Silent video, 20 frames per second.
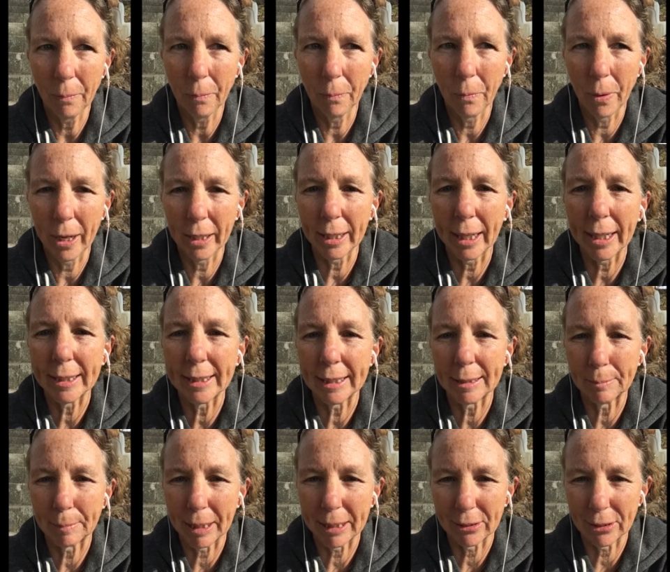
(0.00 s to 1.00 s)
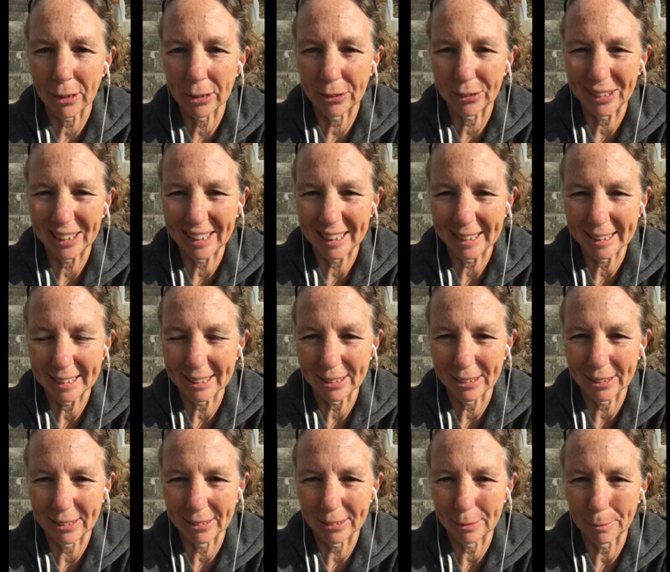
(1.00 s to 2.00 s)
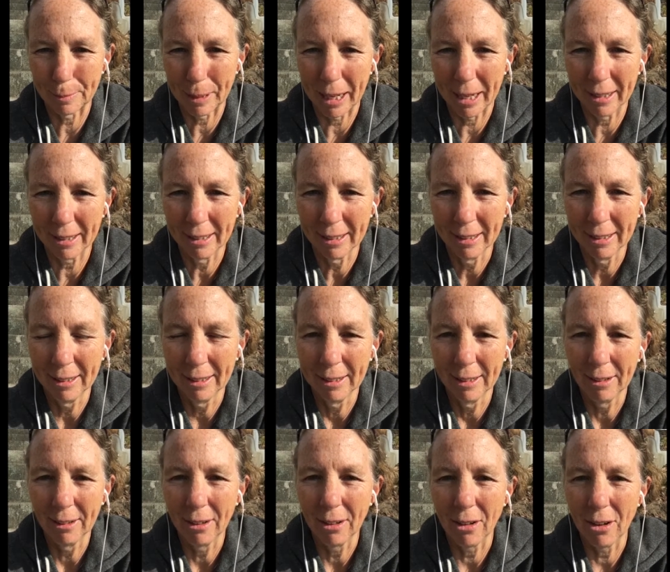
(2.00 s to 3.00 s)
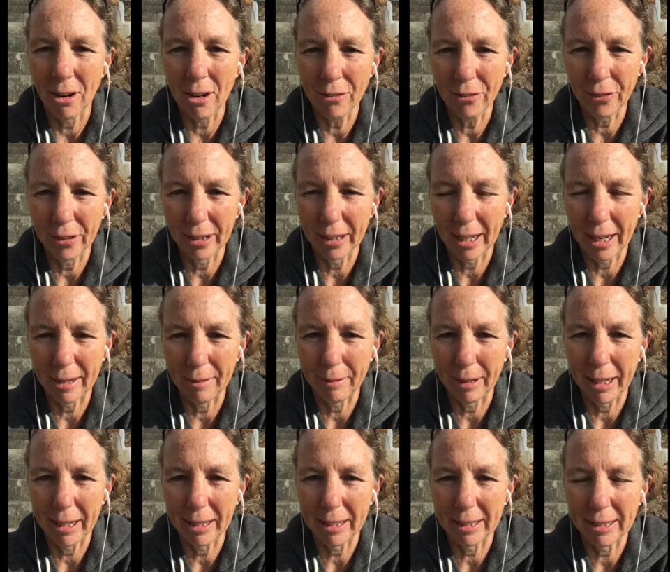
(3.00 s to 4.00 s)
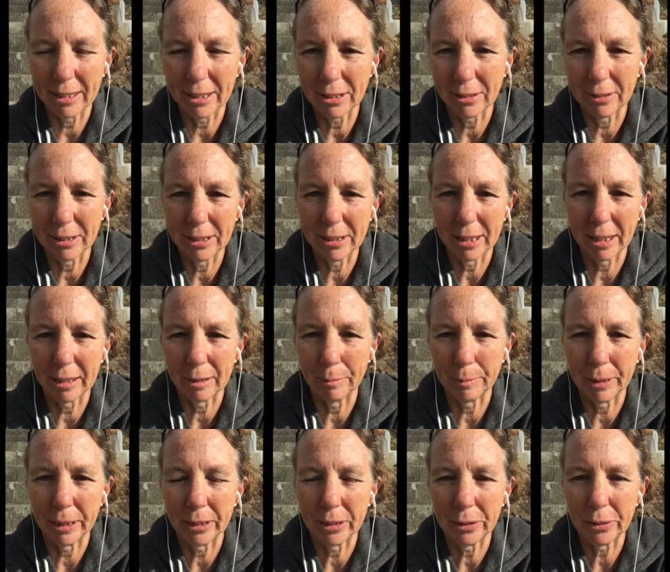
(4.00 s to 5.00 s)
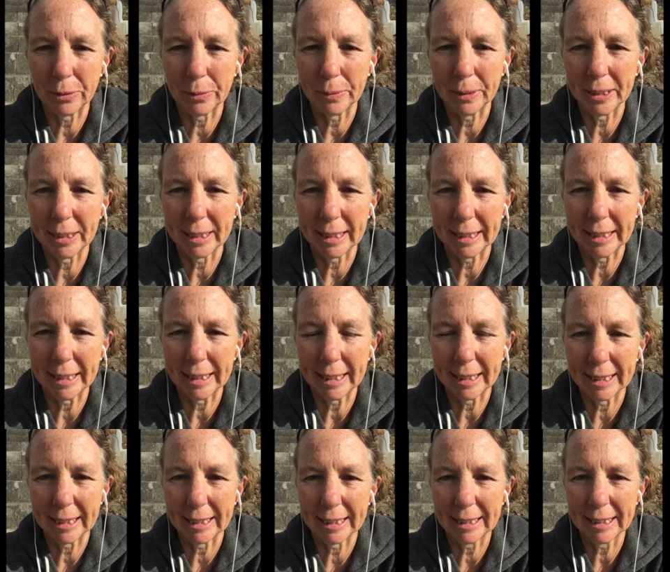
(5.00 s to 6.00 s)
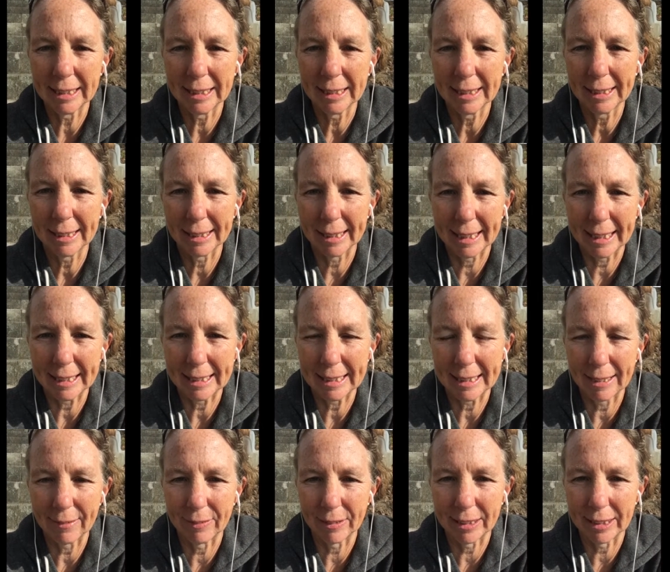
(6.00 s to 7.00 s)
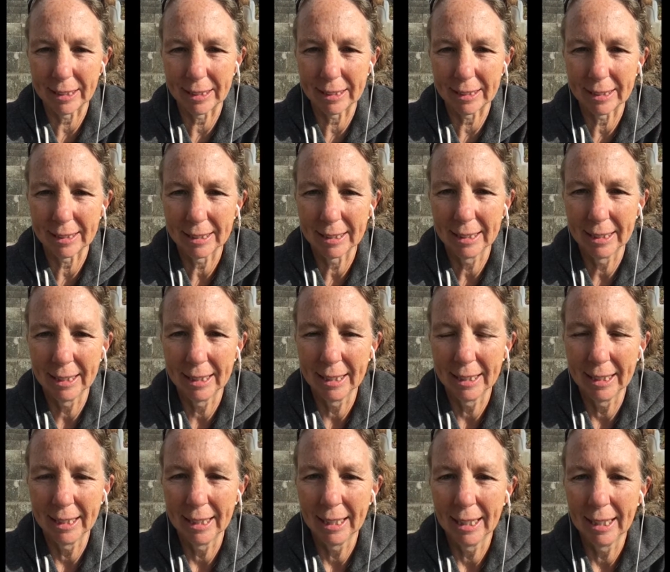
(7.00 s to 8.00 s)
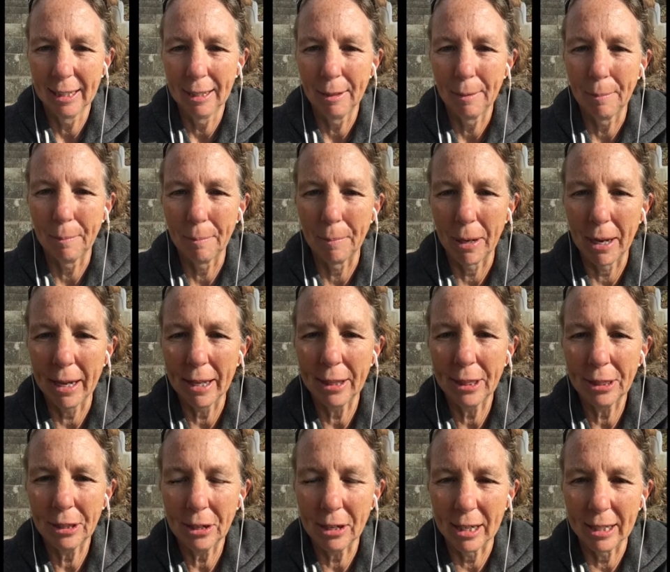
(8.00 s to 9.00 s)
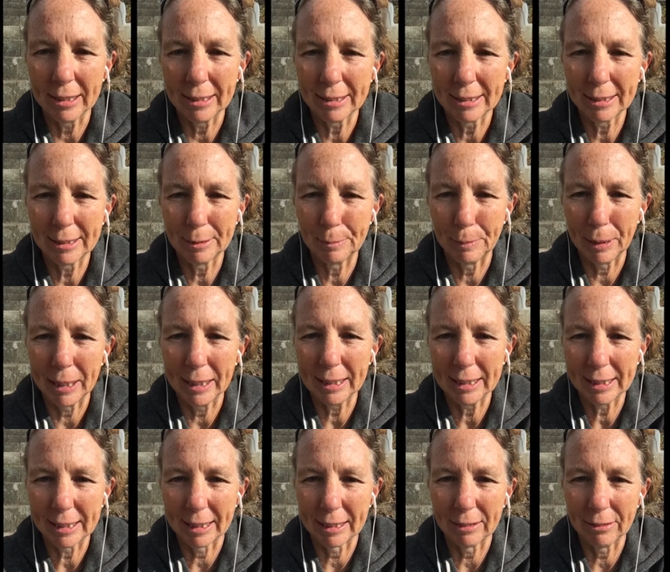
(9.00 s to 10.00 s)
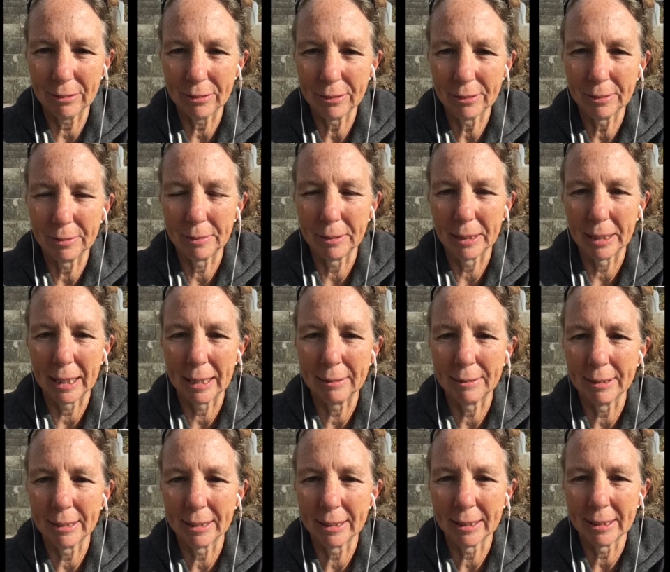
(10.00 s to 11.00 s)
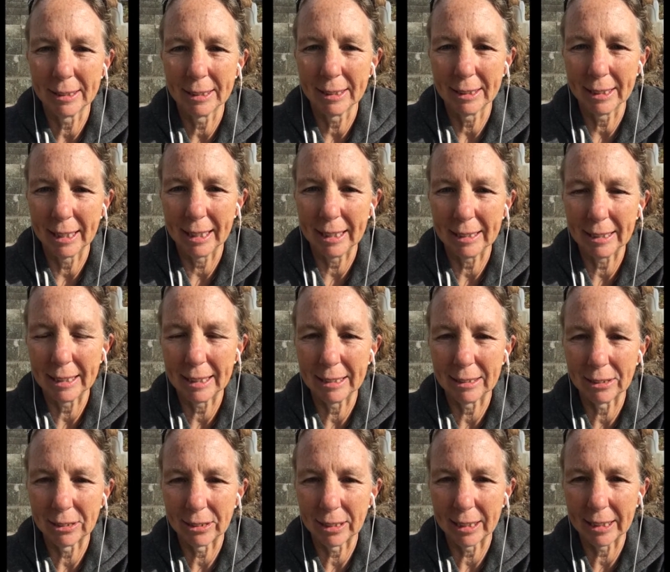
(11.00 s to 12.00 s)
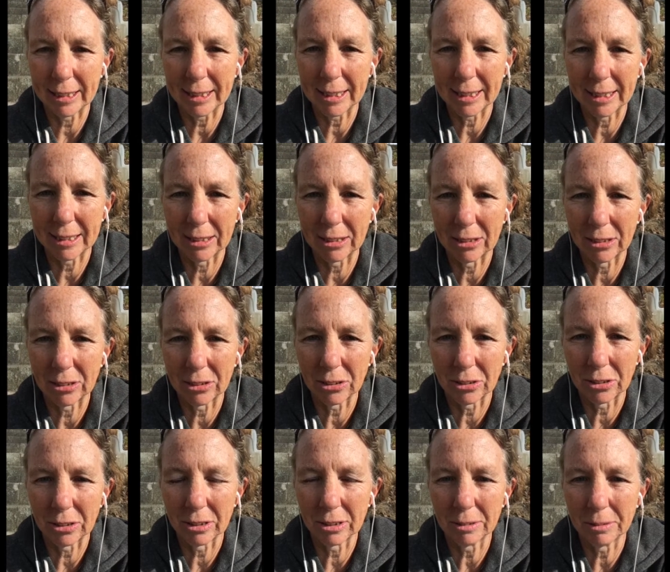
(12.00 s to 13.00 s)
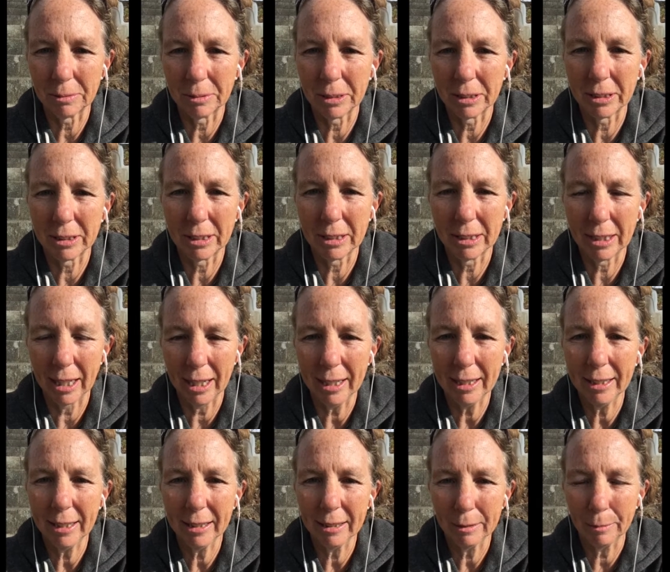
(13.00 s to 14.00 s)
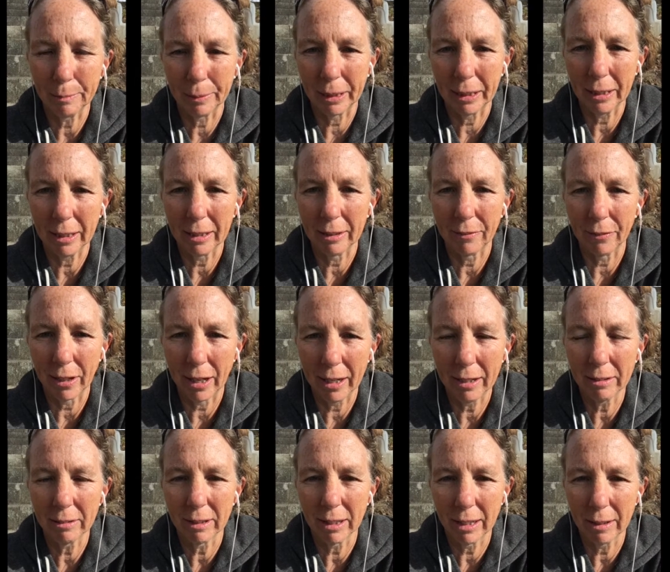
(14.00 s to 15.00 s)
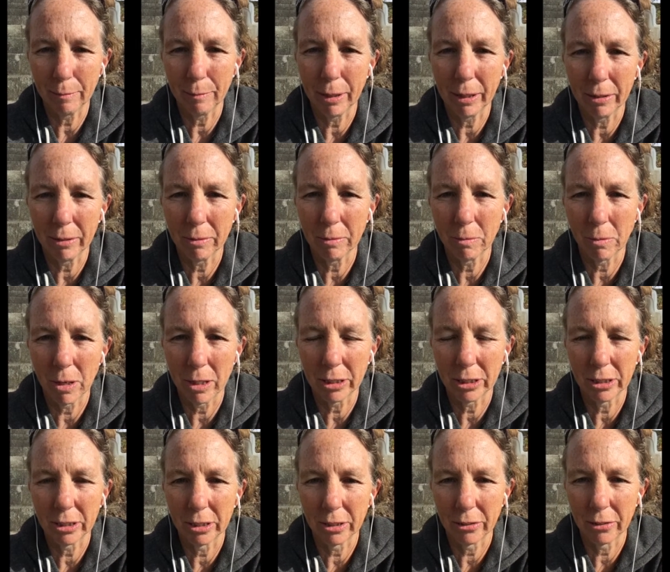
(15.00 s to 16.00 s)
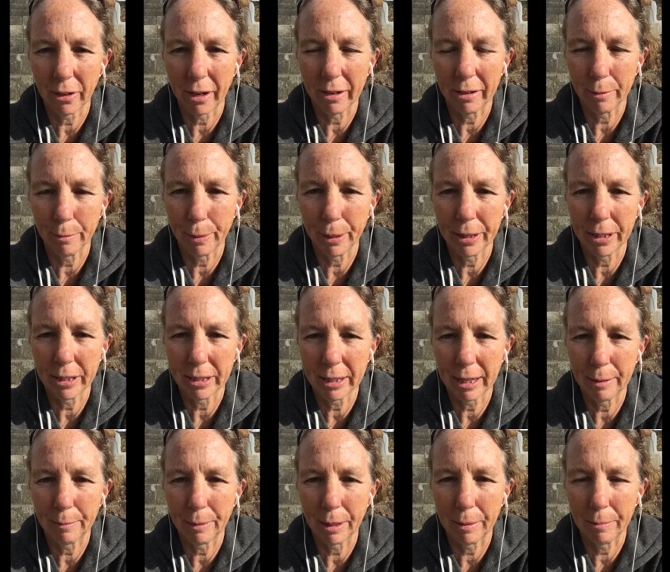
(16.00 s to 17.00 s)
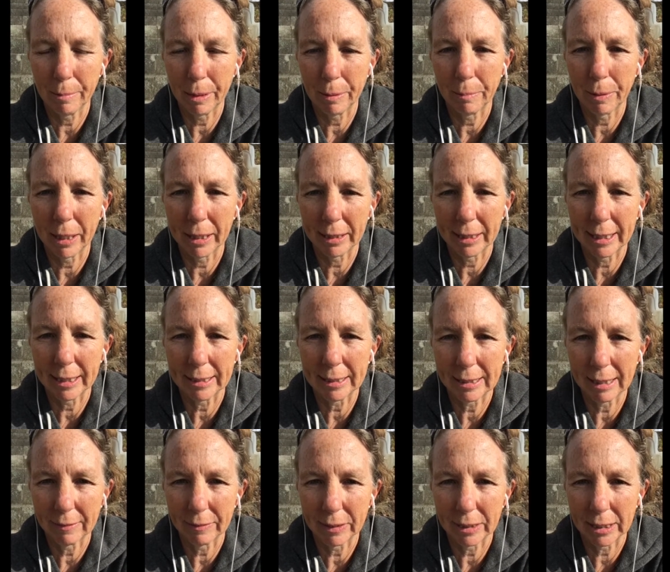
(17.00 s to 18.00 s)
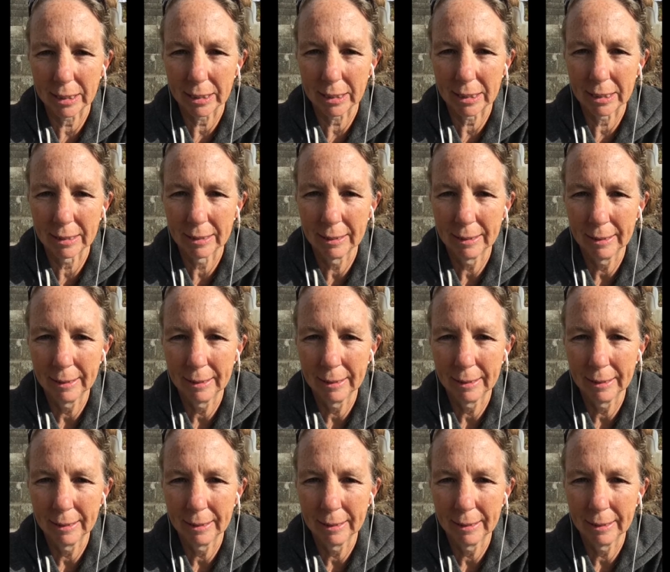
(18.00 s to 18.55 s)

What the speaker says: When I did my laundry at the laundromat, often I ran into a gentleman who was in his late 70s. My thought to myself when I was 18 or 19 years old was, God help me if I don't have my own washer and dryer by the time I'm in my late 70s.